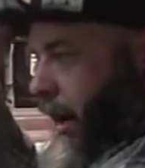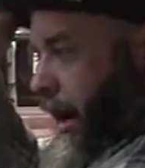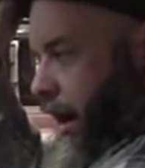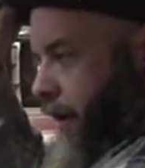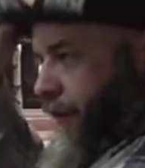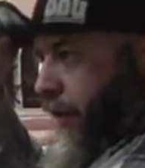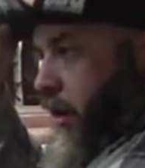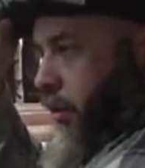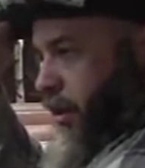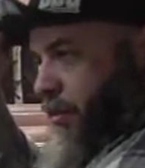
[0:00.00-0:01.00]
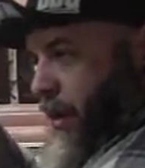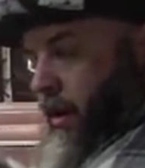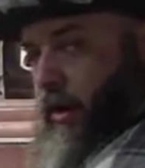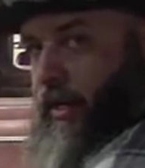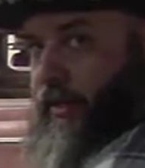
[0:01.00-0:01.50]
I feel it would be
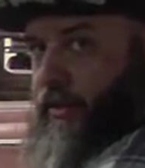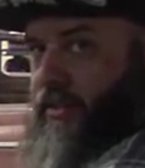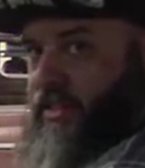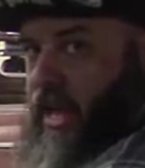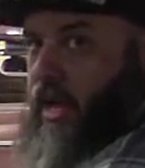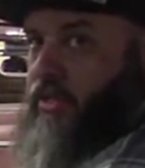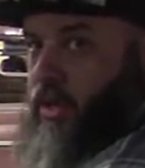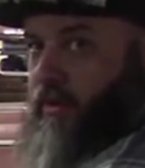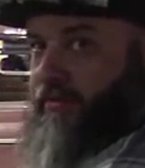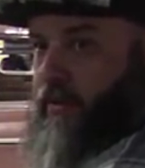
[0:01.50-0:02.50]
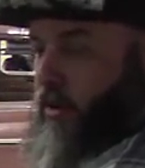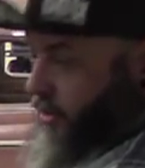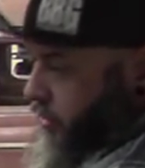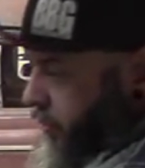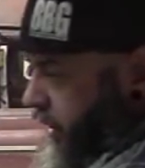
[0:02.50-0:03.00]
better to get this dash out
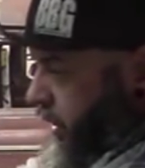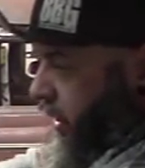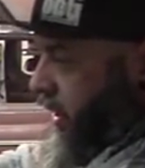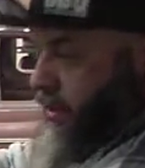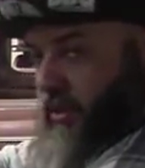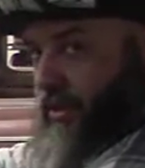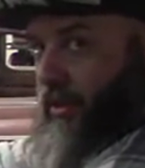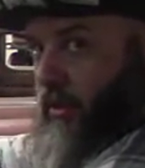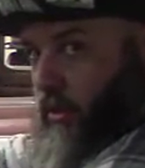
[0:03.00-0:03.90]
first so we can get to the